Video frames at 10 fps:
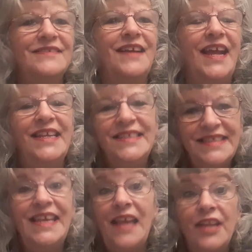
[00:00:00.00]
I can
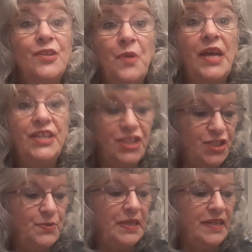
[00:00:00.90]
say I know how to
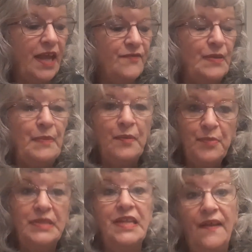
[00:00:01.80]
do it and I
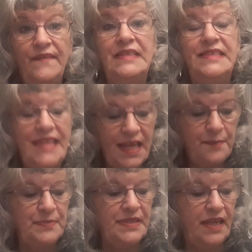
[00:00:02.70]
remember now the
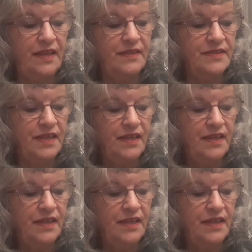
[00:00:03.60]
steps and